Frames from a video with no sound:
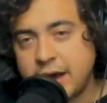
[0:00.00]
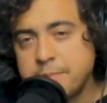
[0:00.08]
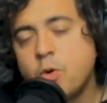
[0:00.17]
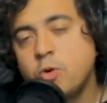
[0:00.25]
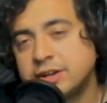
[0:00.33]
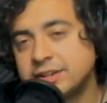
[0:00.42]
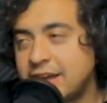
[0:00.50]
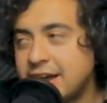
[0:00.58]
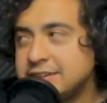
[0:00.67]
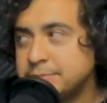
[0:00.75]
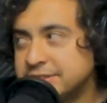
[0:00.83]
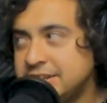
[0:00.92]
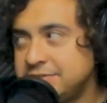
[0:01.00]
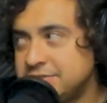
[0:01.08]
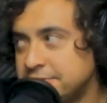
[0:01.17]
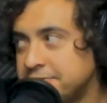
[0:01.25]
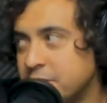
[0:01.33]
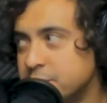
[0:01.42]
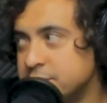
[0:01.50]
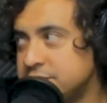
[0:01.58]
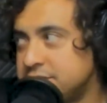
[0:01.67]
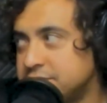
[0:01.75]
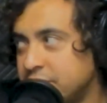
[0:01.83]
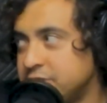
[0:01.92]
I'm more inclined to believe
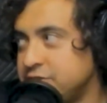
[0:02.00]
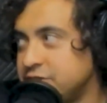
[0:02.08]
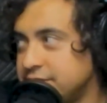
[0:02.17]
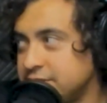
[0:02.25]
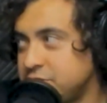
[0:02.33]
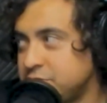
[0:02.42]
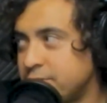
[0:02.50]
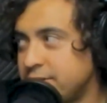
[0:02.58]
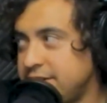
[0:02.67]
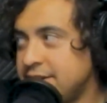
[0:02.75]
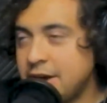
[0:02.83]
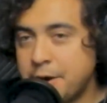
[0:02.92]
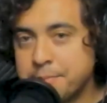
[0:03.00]
Dafoe's version of the story,